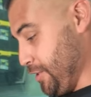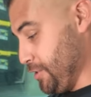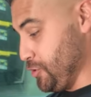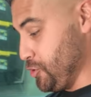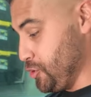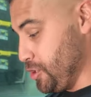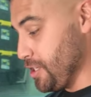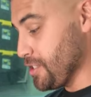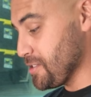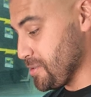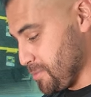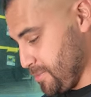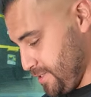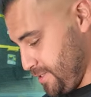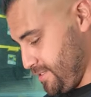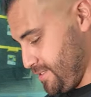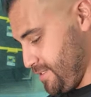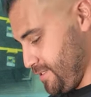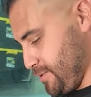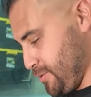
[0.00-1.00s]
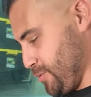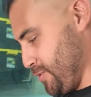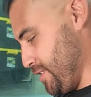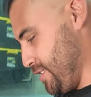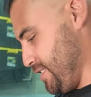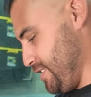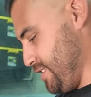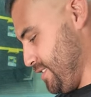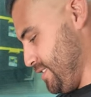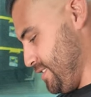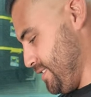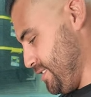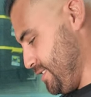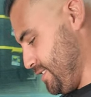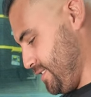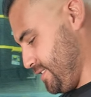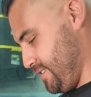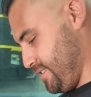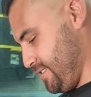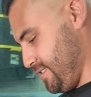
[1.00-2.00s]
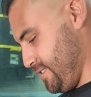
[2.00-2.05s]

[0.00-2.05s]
adjustment is what it says.